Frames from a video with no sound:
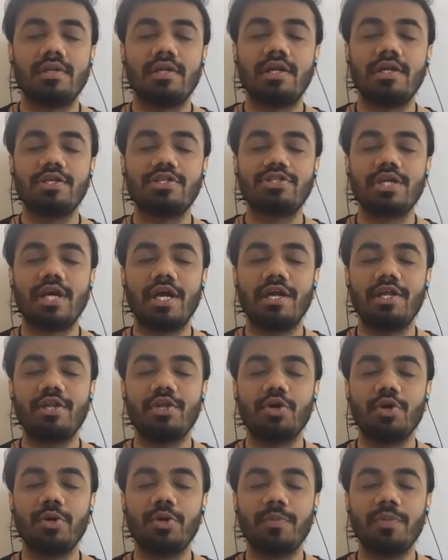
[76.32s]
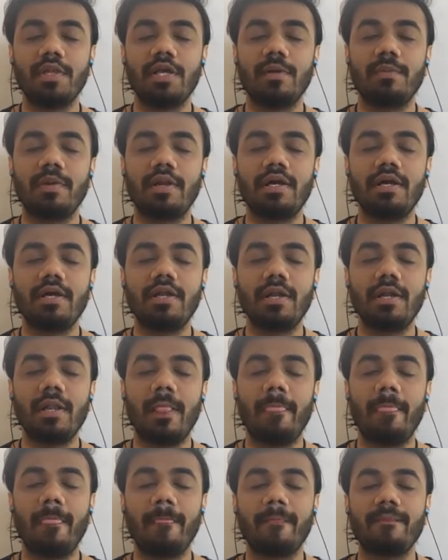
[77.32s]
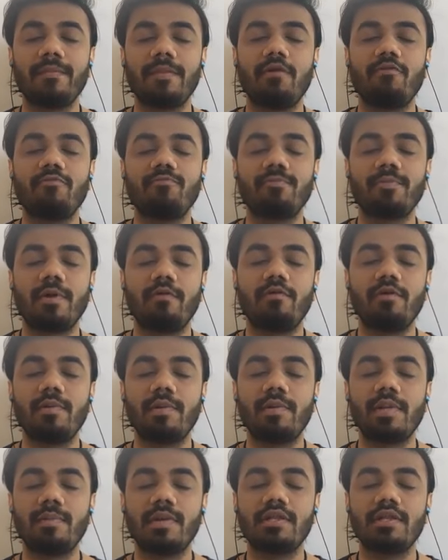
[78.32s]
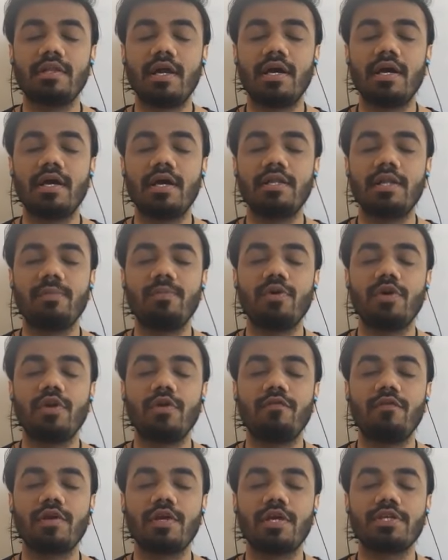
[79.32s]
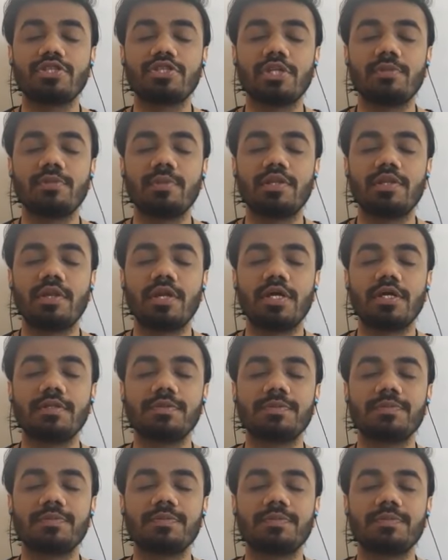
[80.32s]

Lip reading: Let us chant the opening prayer, the Pavavana mantra, the purification mantra.